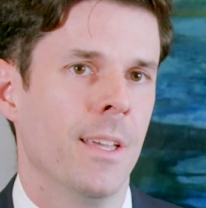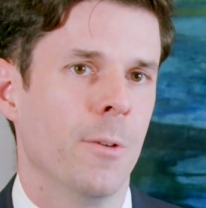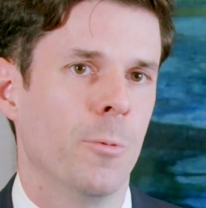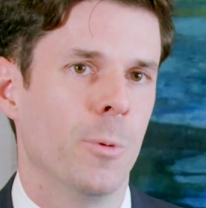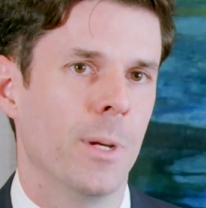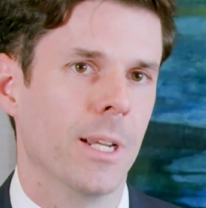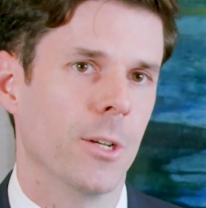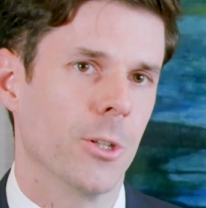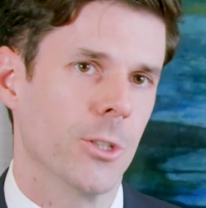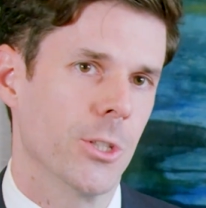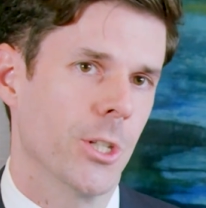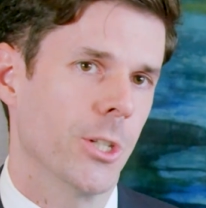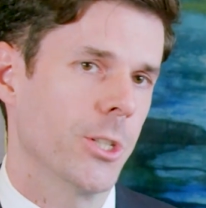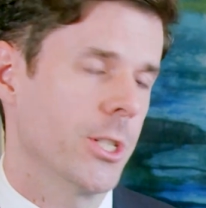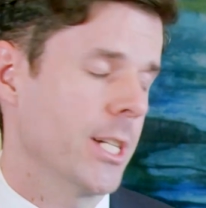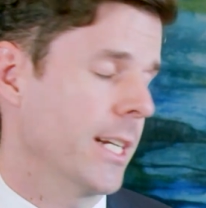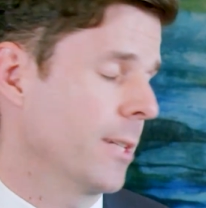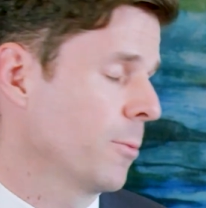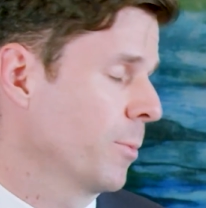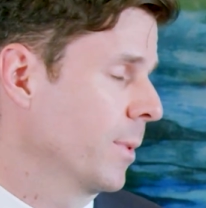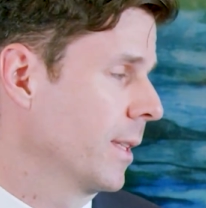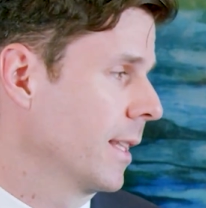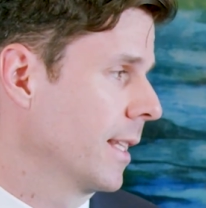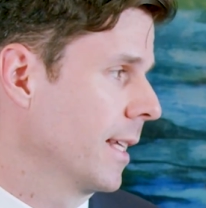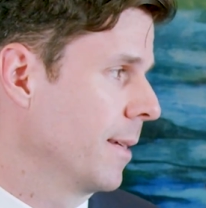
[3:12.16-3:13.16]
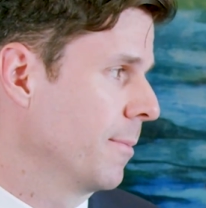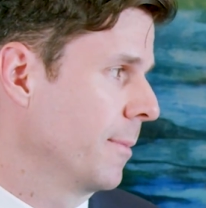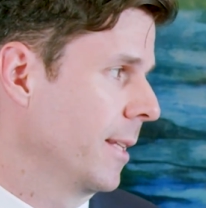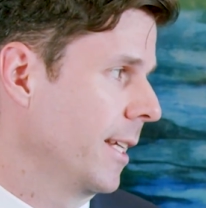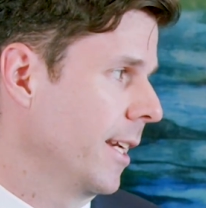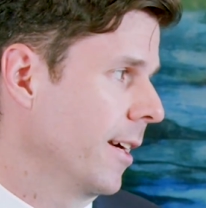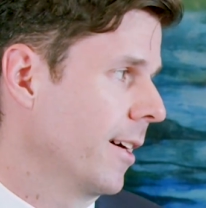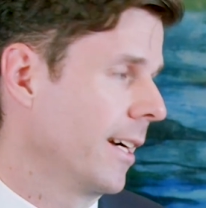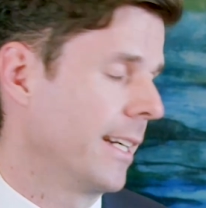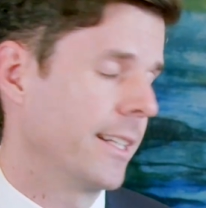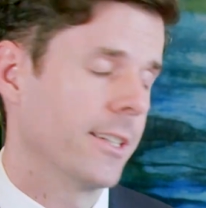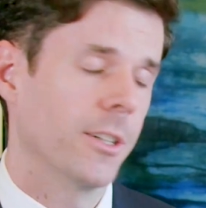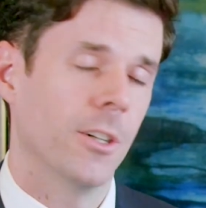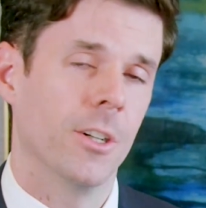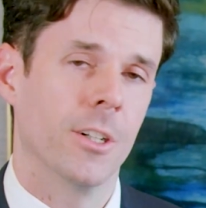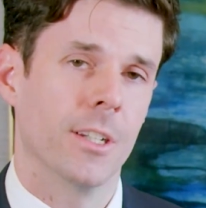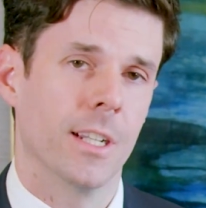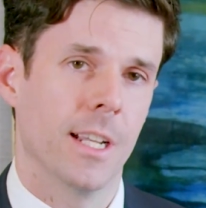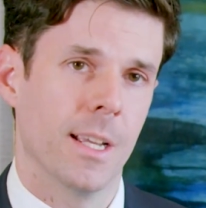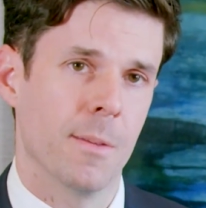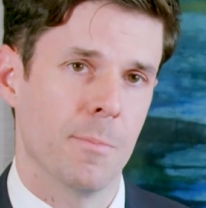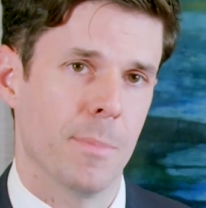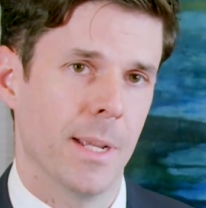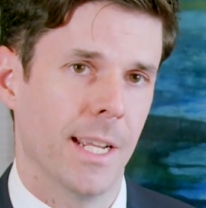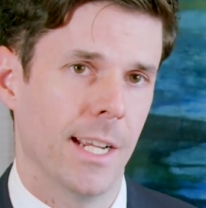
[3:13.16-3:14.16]
We also checked with them the Icon
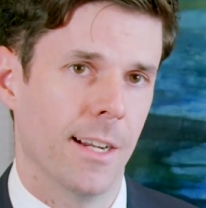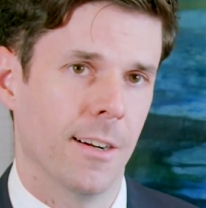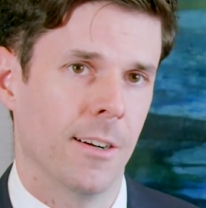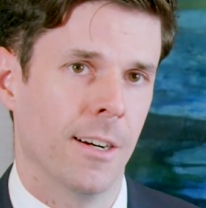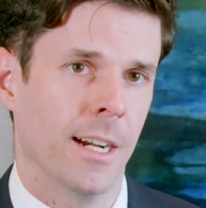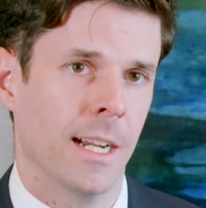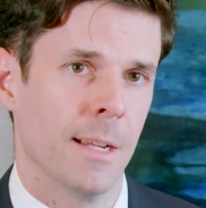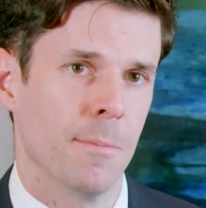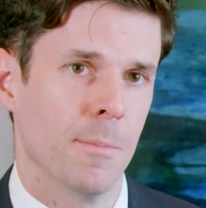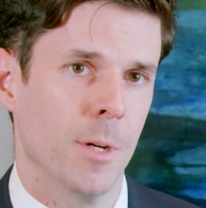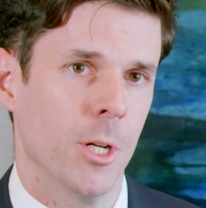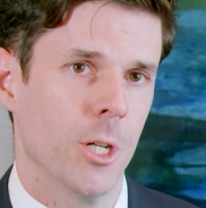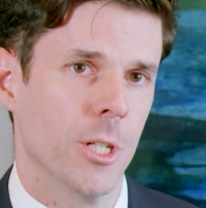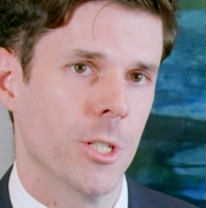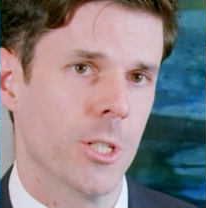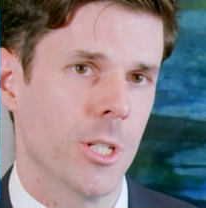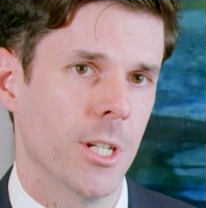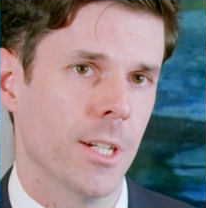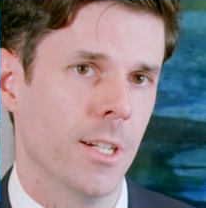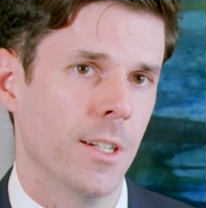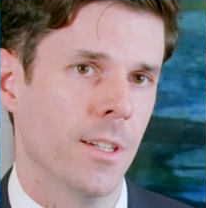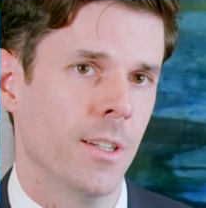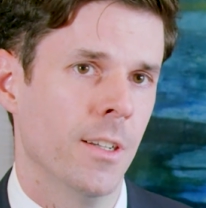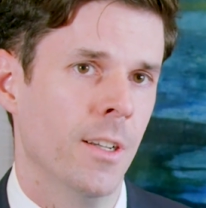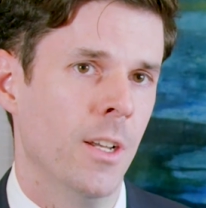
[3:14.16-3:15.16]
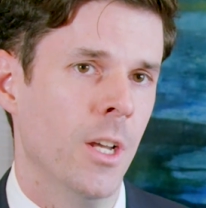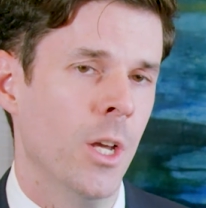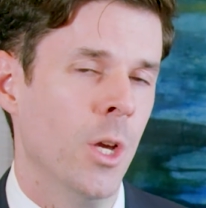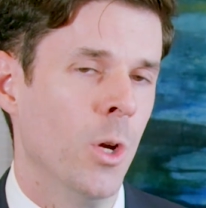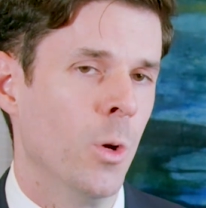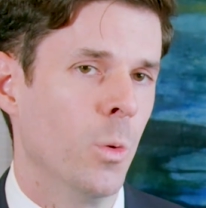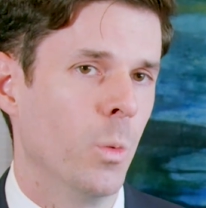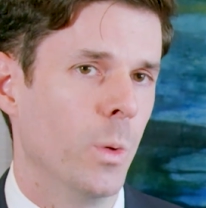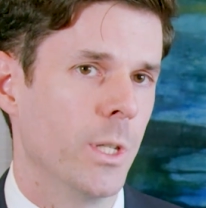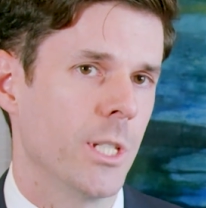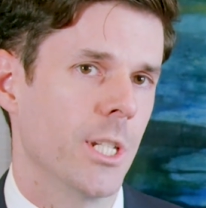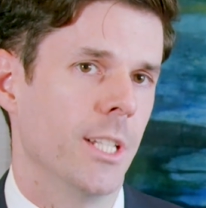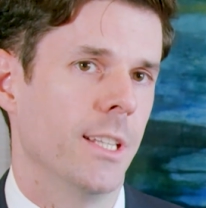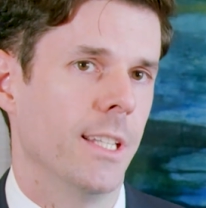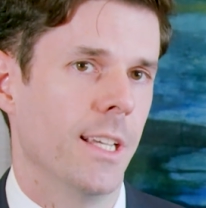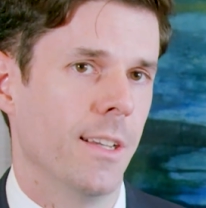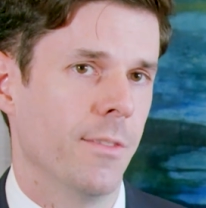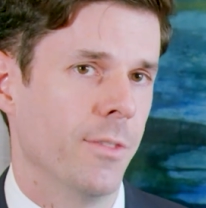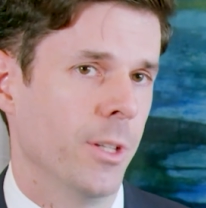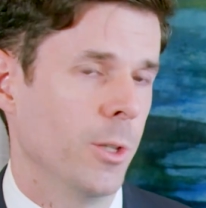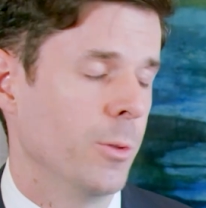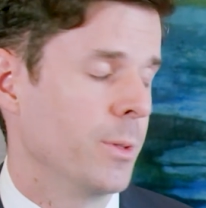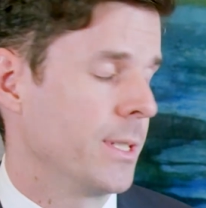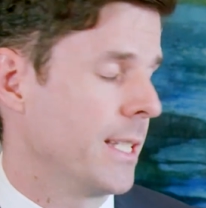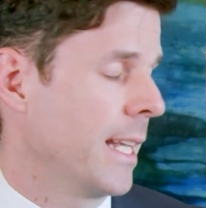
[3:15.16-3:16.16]
and PRA merger, which in their
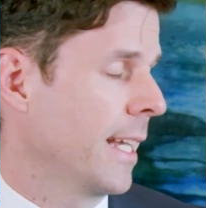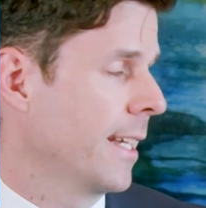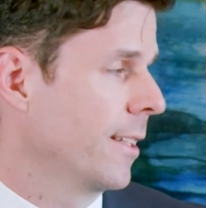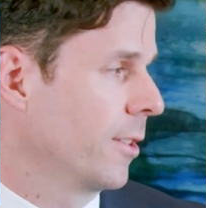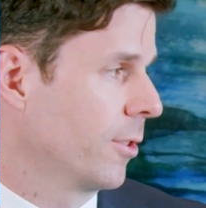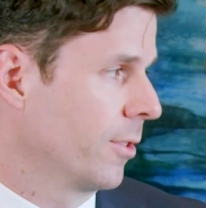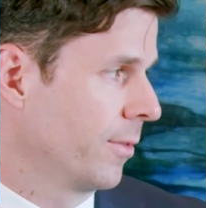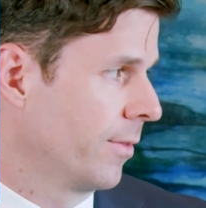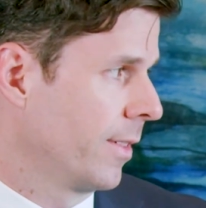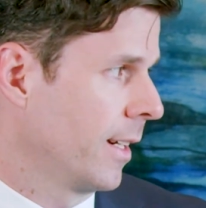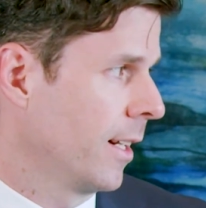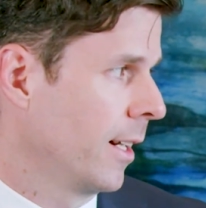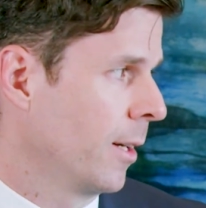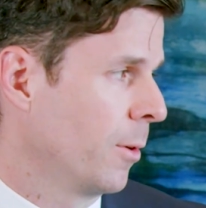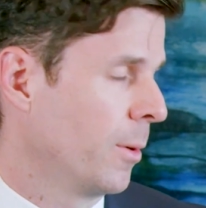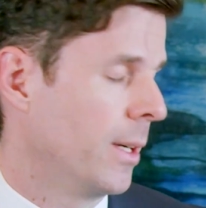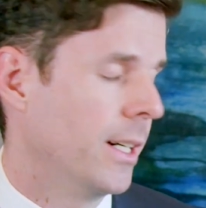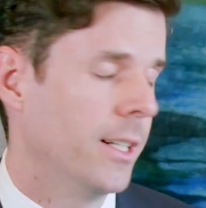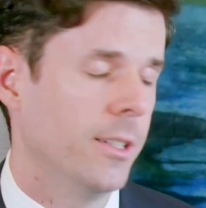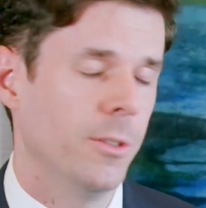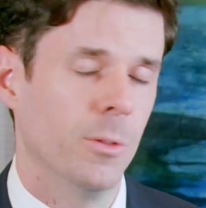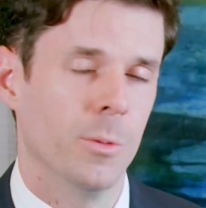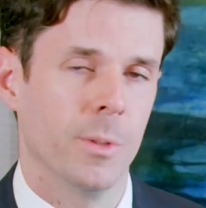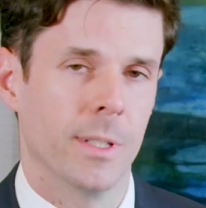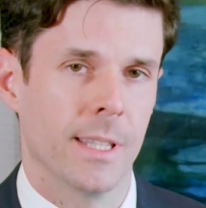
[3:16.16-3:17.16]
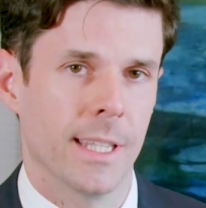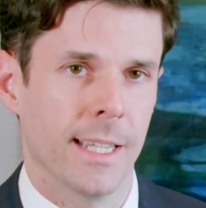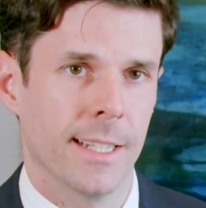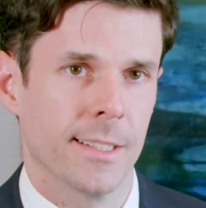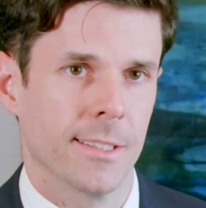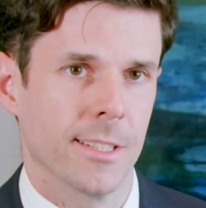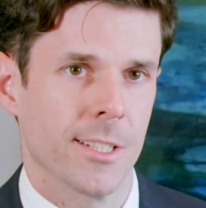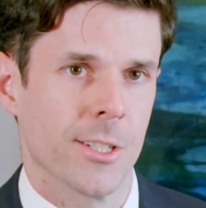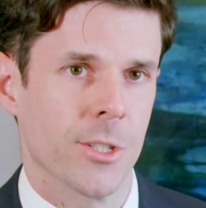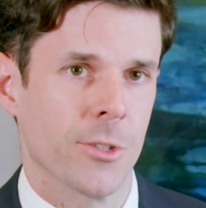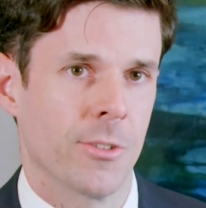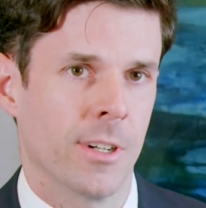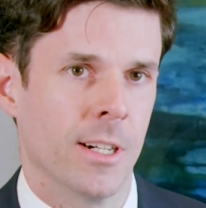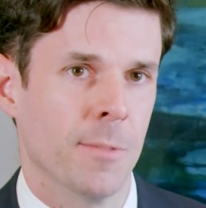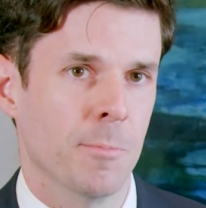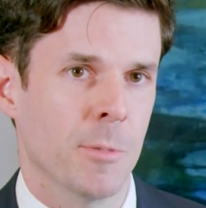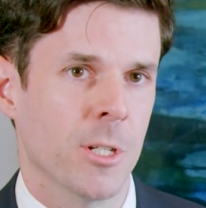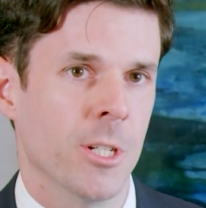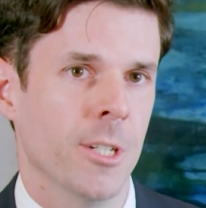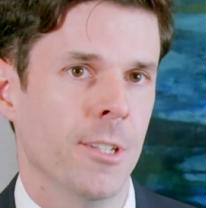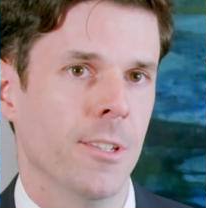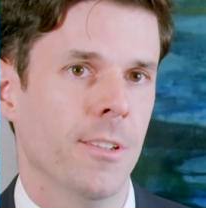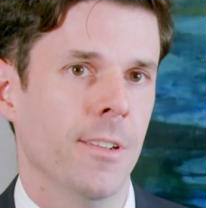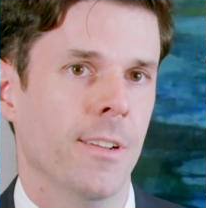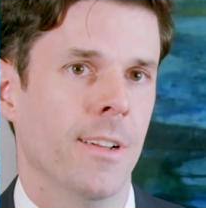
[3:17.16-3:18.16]
view was handled very well without
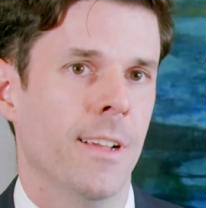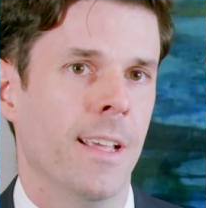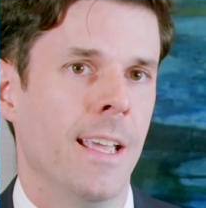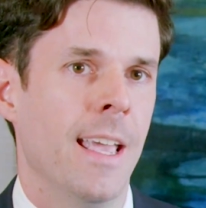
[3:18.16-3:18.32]
disruption.